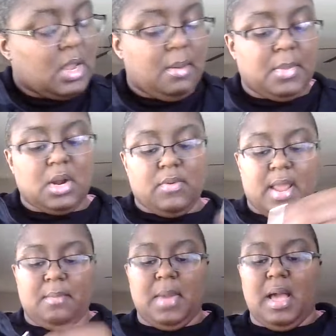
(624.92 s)
I'm gonna
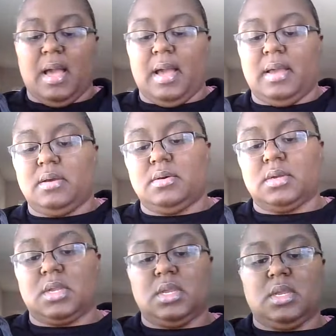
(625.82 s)
grab my eye
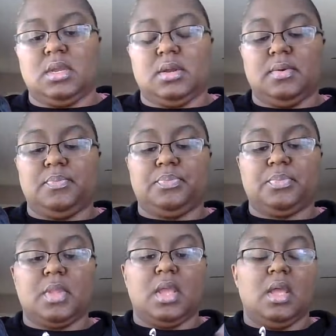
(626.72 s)
hook here.
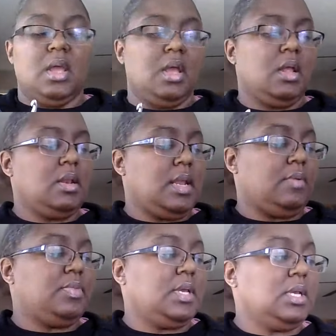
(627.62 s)
Now
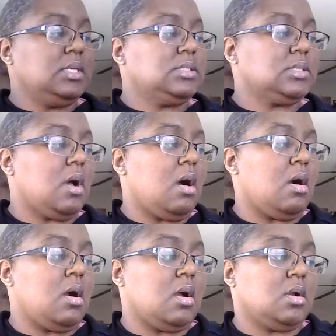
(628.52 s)
these
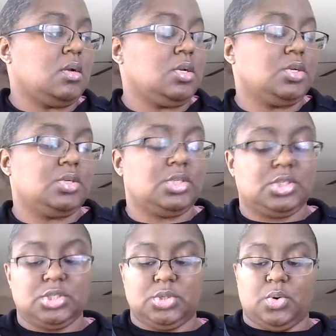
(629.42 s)
are
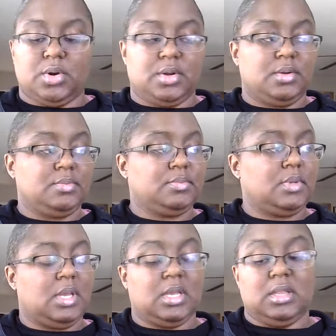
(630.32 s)
shorter
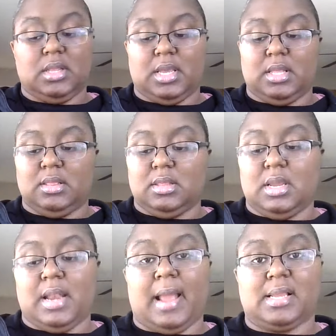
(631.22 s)
in length,
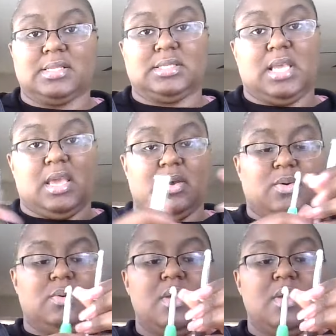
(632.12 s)
and I can tell